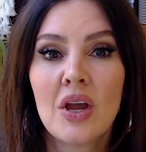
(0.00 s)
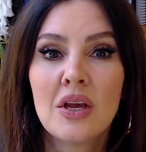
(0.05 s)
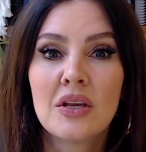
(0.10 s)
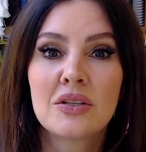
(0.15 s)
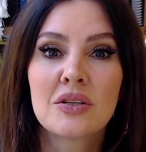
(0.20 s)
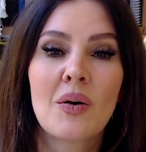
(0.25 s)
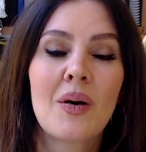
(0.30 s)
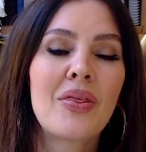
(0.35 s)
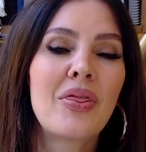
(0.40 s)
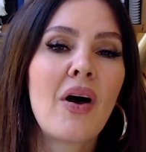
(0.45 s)

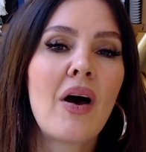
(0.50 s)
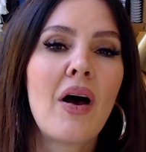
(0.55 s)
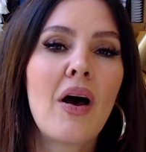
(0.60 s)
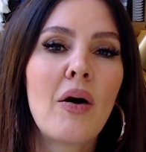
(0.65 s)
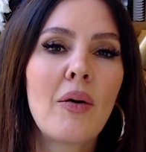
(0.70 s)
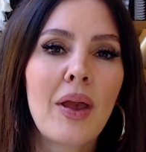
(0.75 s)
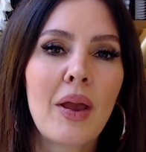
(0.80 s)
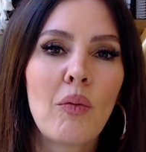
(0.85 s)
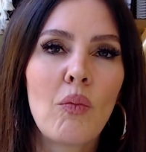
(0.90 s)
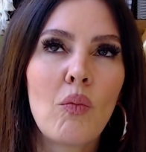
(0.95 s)
So I thought,
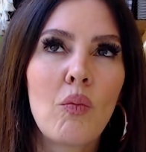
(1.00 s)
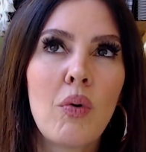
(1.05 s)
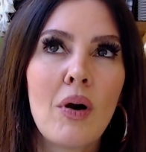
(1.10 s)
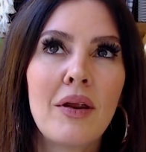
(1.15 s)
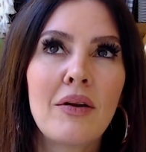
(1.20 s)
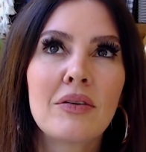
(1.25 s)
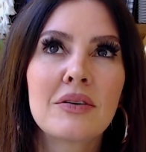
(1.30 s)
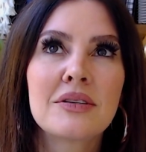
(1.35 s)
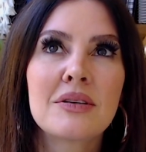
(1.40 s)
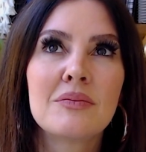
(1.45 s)
okay,
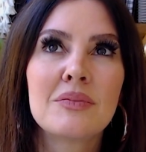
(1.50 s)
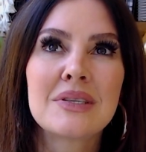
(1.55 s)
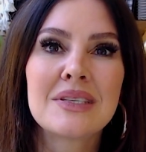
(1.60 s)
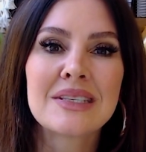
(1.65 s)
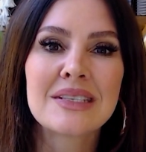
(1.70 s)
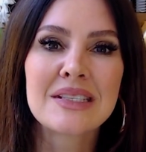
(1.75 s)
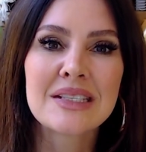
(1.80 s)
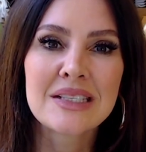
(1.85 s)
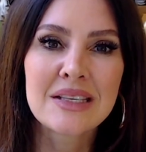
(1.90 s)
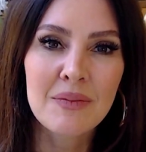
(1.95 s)
what are
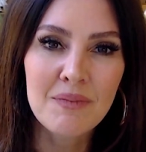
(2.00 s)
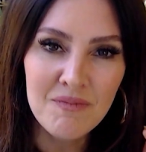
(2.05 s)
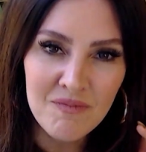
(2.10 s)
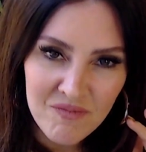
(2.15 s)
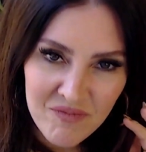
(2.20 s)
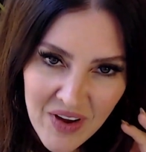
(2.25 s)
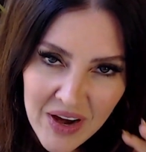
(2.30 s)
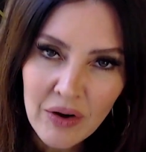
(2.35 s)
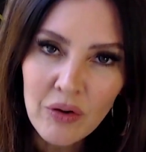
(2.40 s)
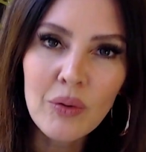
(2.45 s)

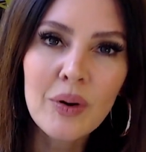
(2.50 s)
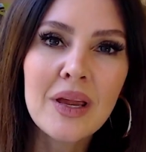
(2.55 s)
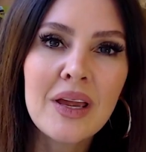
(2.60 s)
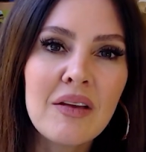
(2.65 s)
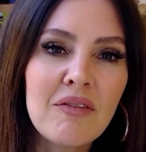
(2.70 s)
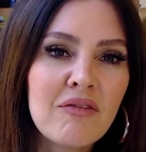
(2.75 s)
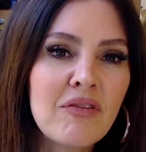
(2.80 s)
some very,